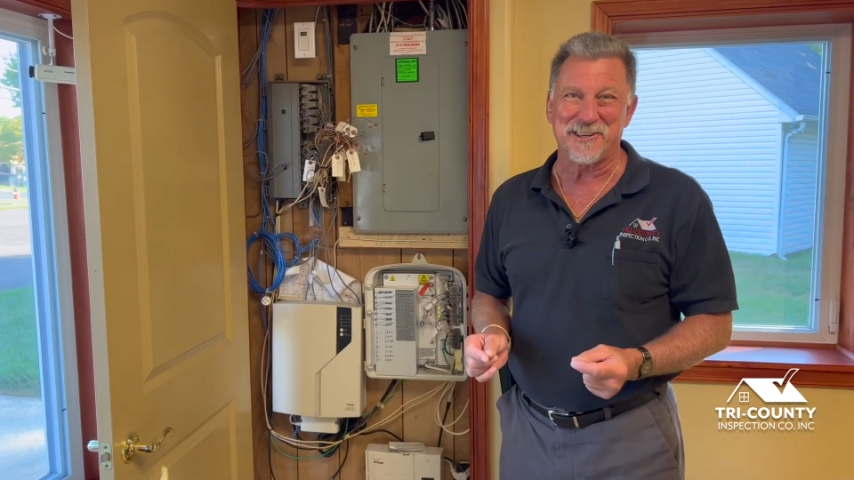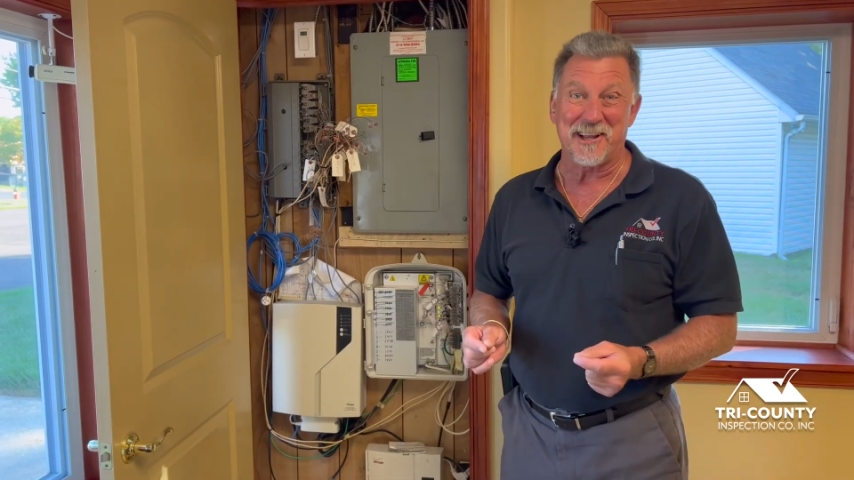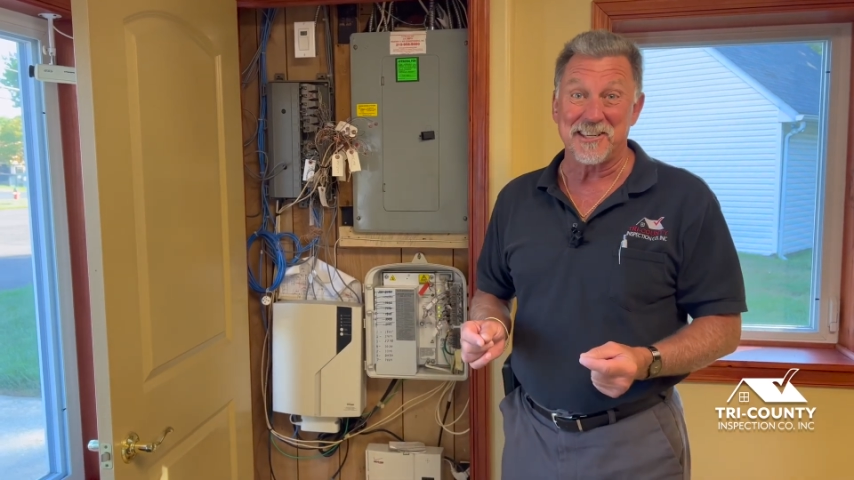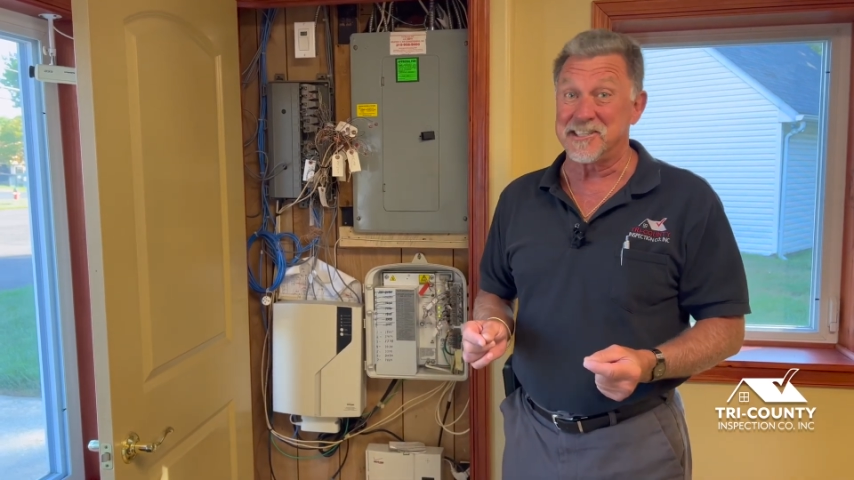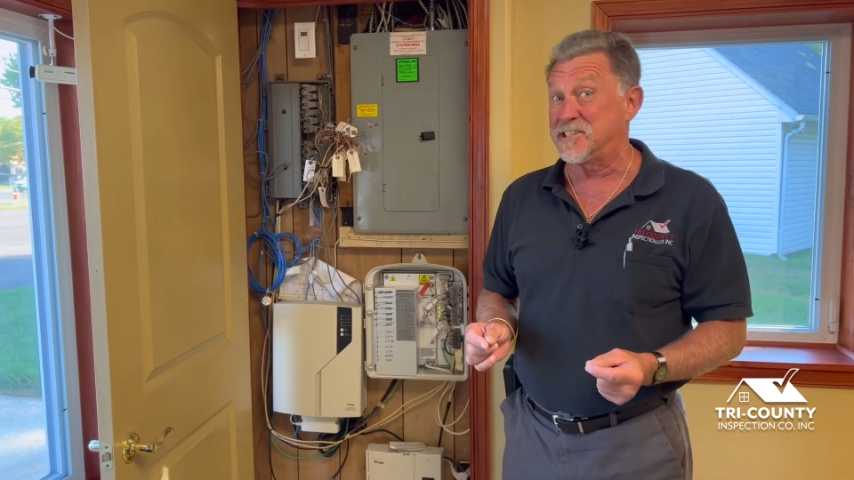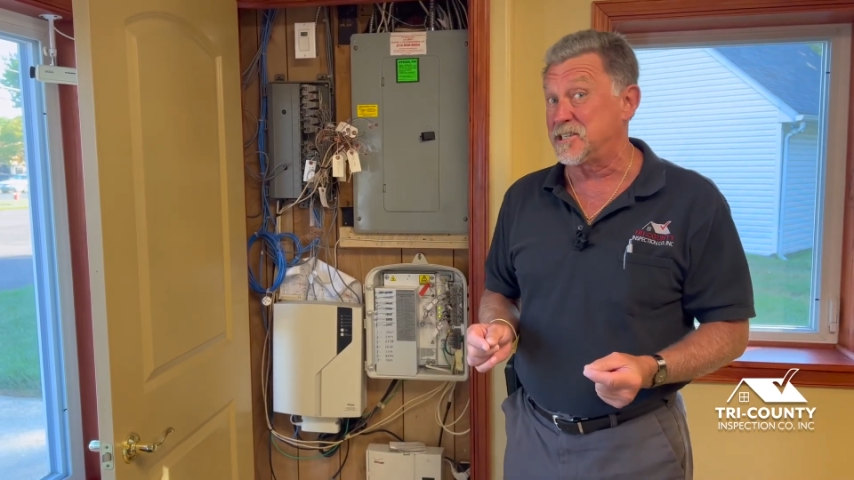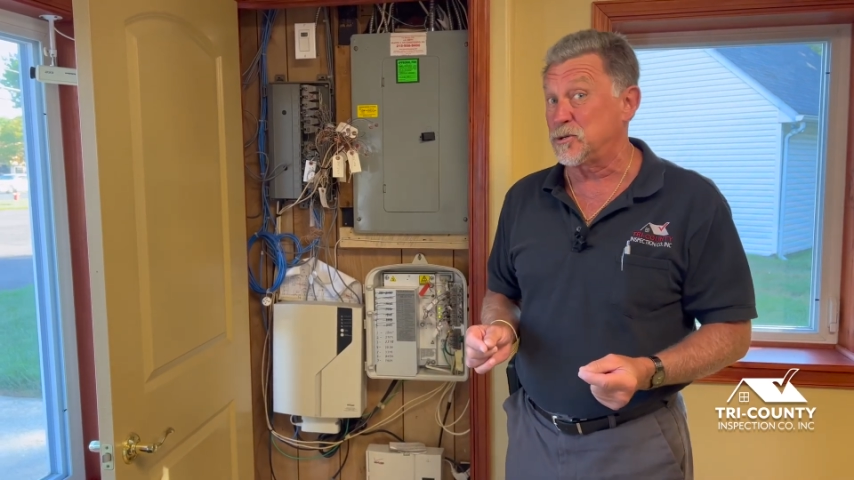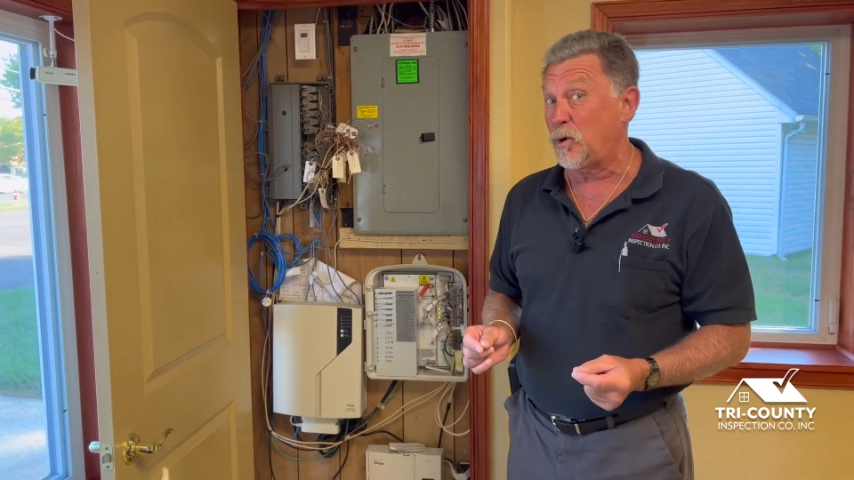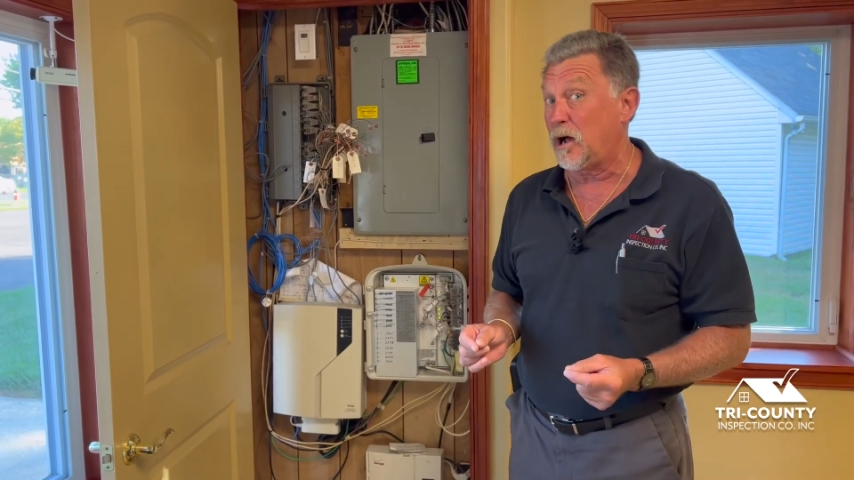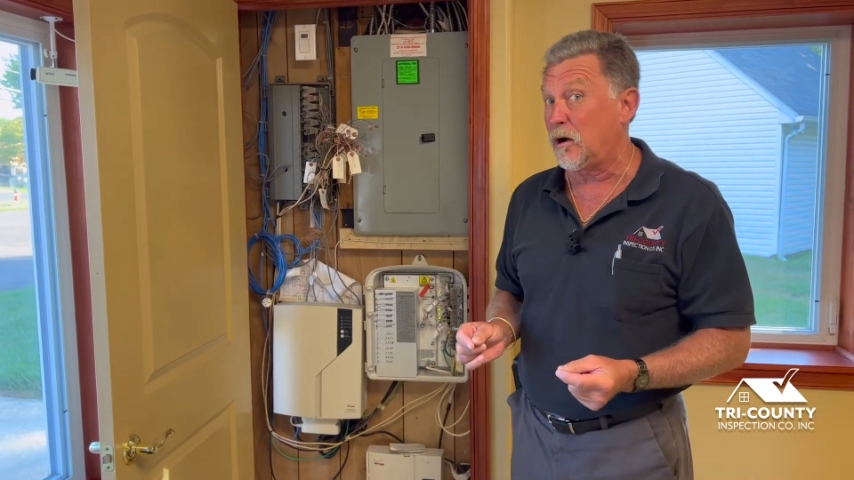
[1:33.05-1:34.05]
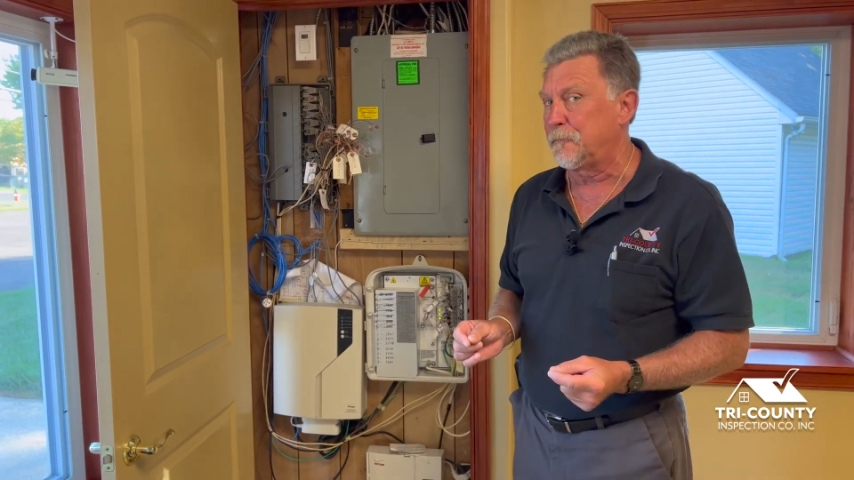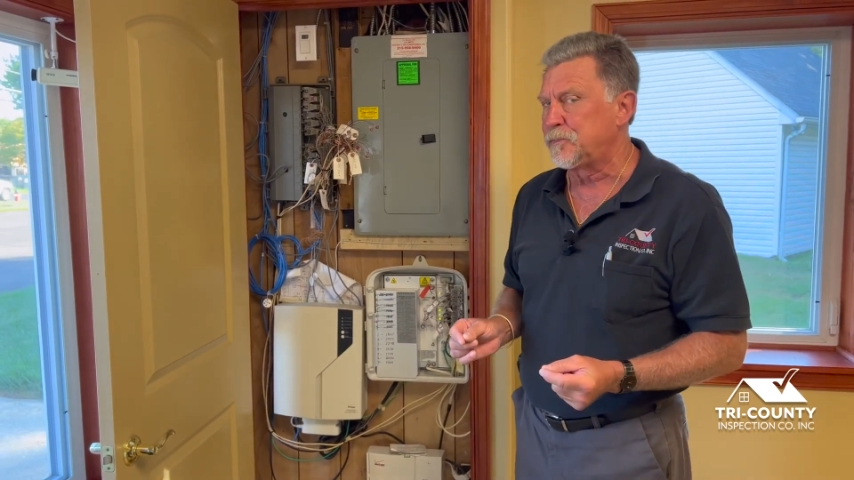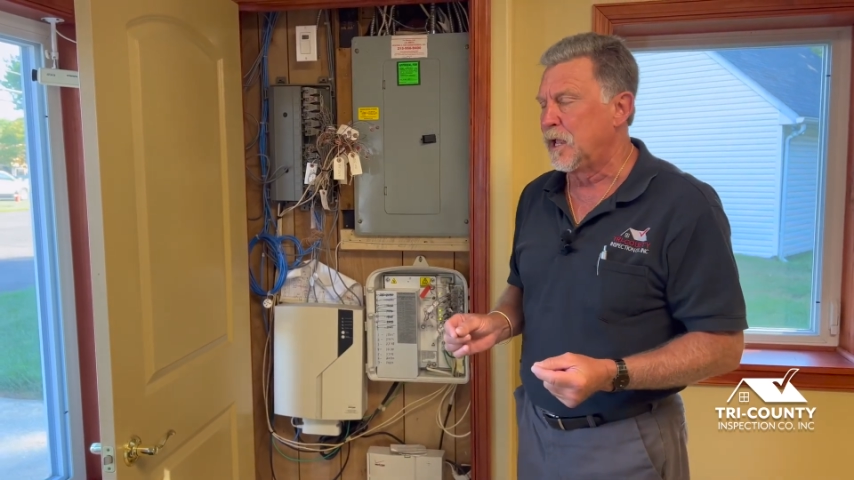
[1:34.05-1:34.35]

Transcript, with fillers: are licensed as well.